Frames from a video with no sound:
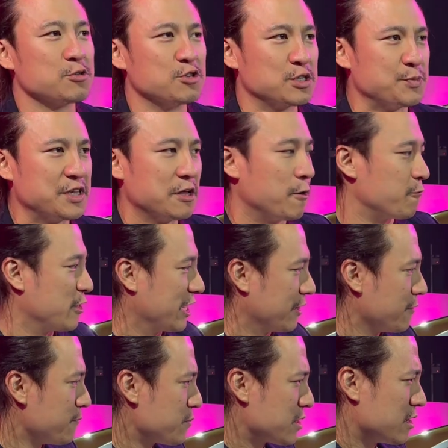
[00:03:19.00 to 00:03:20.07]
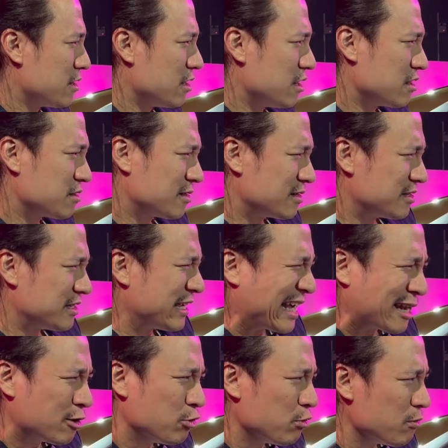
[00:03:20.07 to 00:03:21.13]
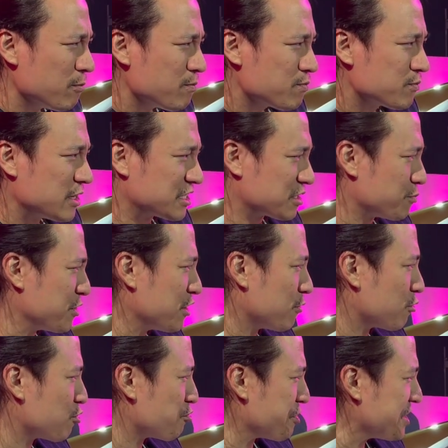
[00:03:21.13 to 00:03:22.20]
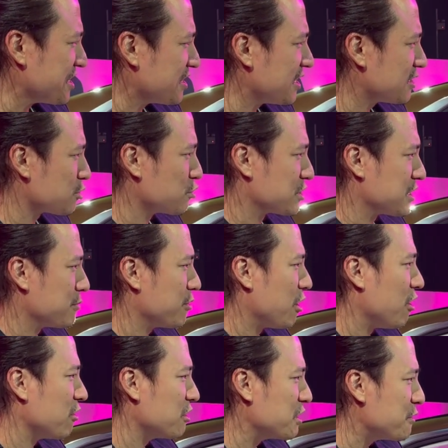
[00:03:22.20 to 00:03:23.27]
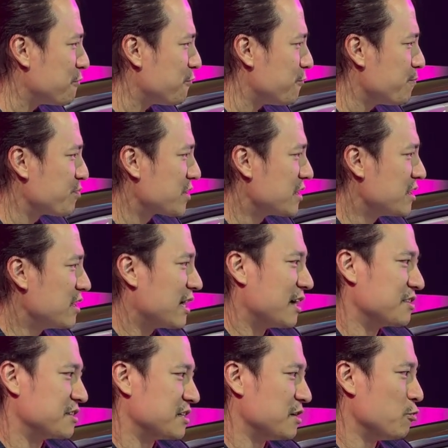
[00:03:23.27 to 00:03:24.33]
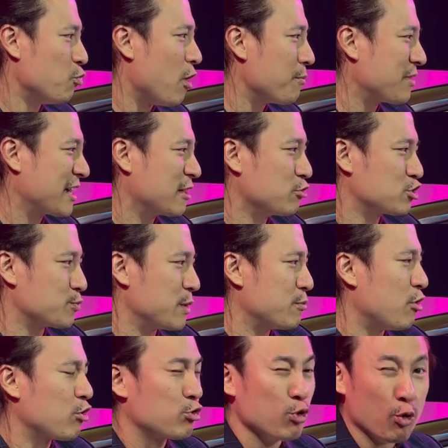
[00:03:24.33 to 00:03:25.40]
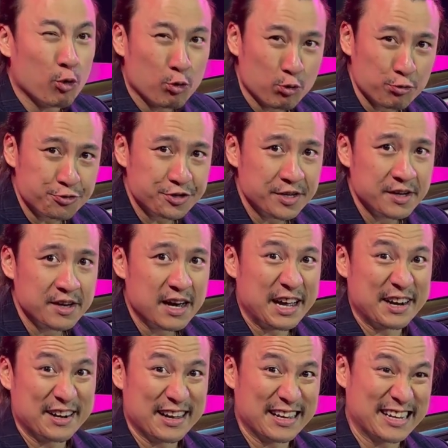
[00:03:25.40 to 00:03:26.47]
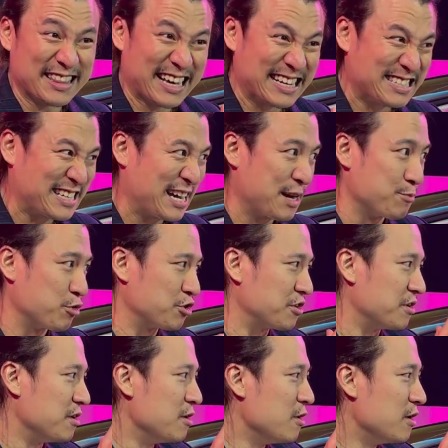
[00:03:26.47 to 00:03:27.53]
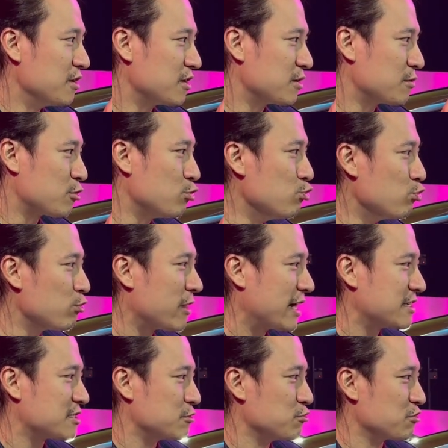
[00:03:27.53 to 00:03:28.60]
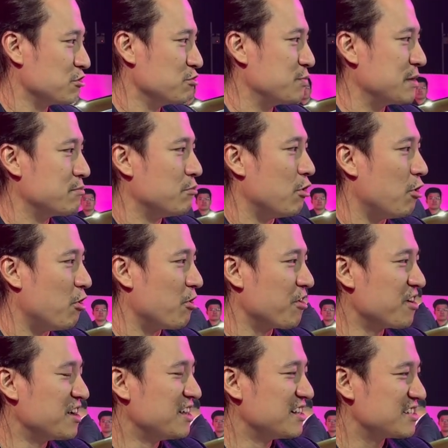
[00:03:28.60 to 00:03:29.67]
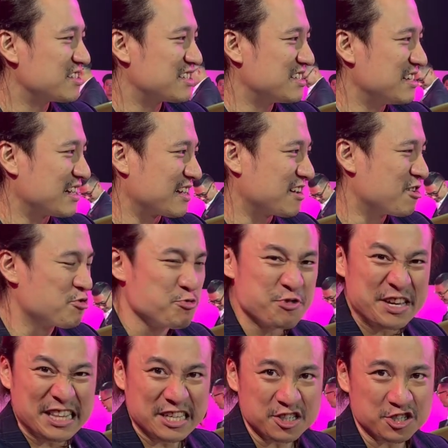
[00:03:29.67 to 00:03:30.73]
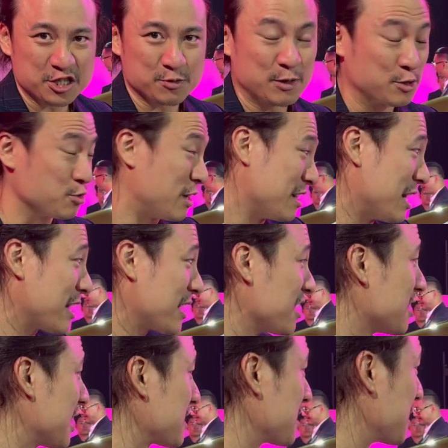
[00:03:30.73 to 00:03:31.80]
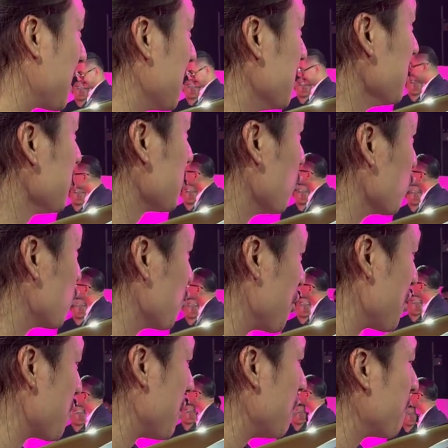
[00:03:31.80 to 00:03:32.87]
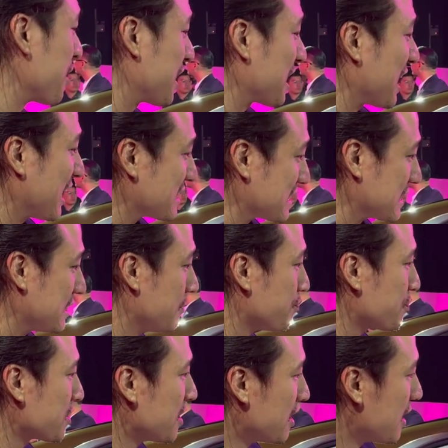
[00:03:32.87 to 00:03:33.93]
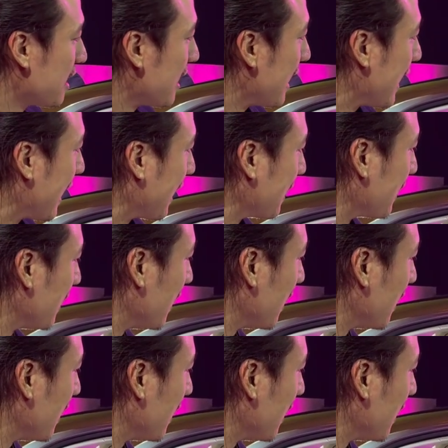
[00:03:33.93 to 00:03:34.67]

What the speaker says: it's a bit of yellow, there's a bit of green in it, so it's a little olive. Under warm light it looks a bit more gold, and at the night time or the cool lights look a little bit more greenish as well. So I kind of like the color, goes really well, very classy. And